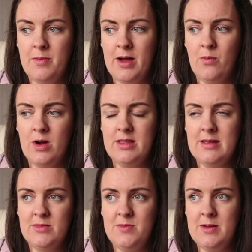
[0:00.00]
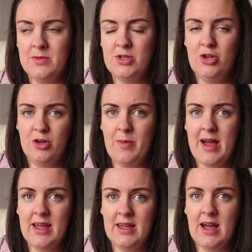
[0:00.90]
up, I want them to be able to look
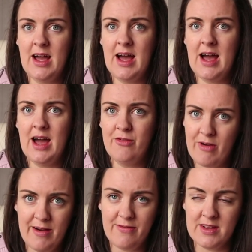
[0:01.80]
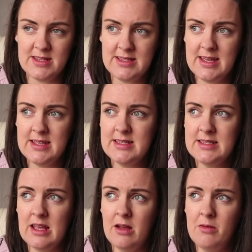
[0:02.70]
back and reference this.
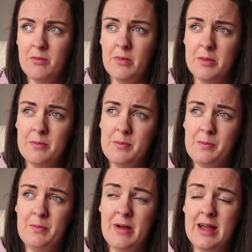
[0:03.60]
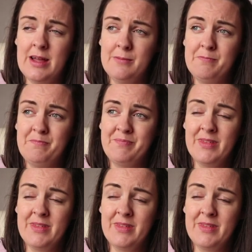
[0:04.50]
I